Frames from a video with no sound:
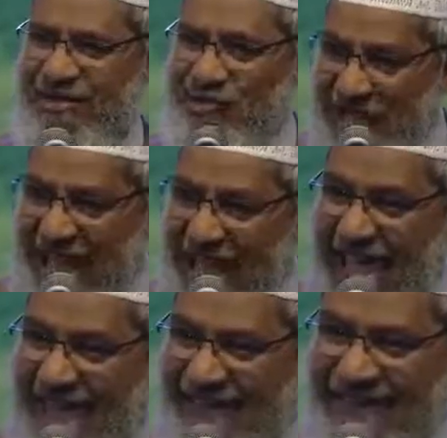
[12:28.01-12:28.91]

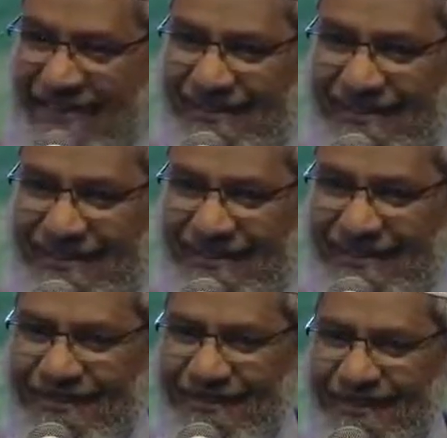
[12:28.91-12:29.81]
Today,
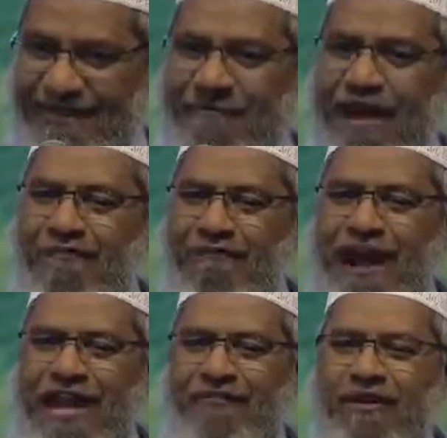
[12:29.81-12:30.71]
we are
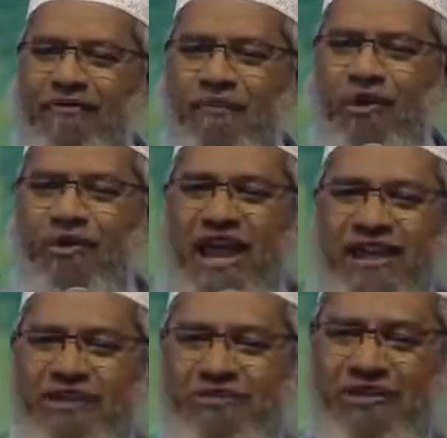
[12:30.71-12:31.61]
far away from the
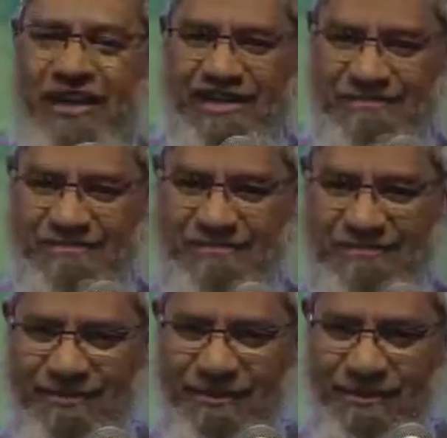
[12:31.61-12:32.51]
Quran and Sunnah.
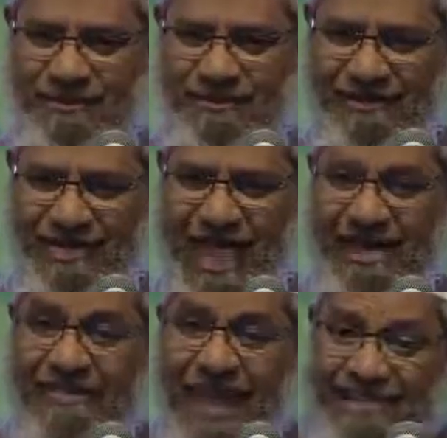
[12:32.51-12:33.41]

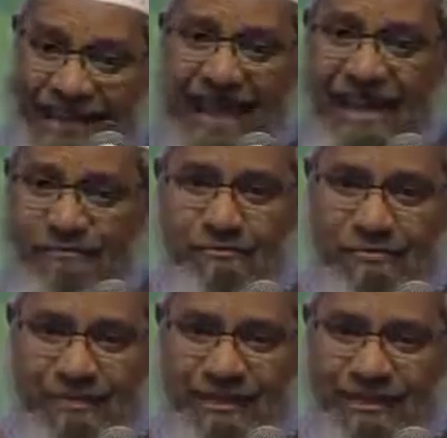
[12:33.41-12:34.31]
At that time,
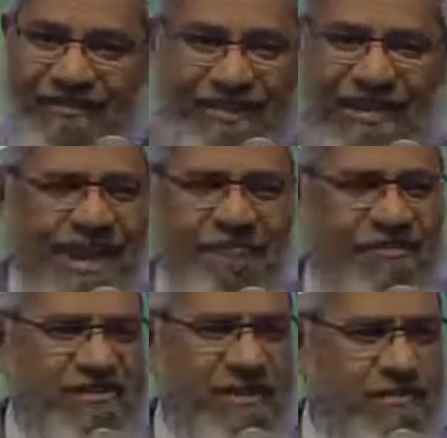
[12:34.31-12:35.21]
we didn't have
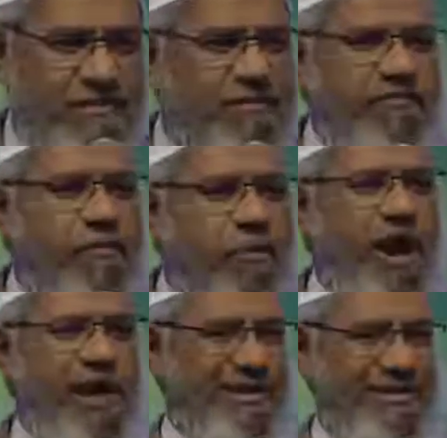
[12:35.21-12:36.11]
riches. We were
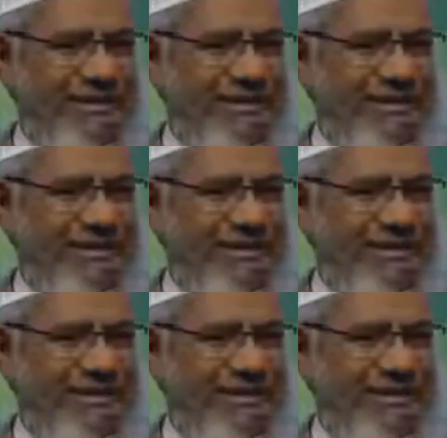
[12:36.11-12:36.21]
poor.